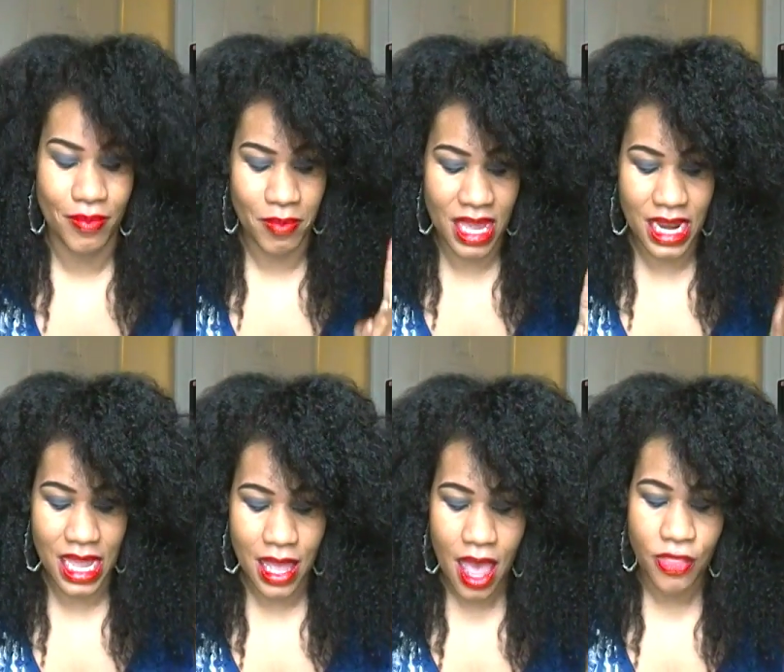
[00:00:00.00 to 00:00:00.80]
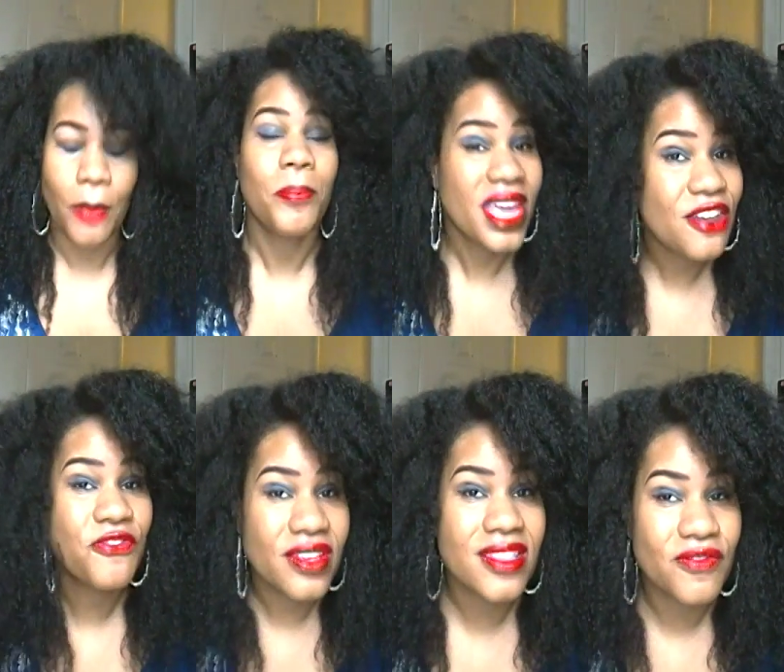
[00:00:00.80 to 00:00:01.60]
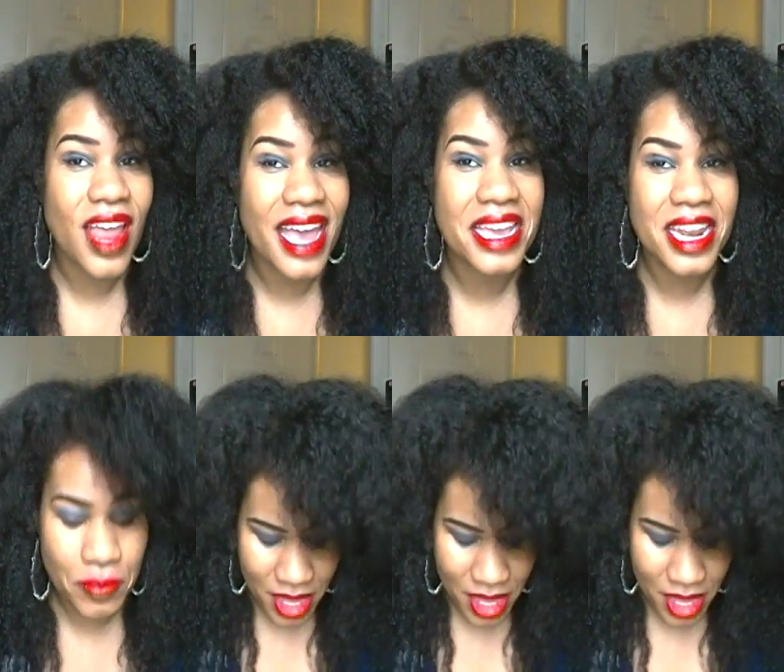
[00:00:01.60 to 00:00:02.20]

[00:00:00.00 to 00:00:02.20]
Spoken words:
meaning the benefits of not eating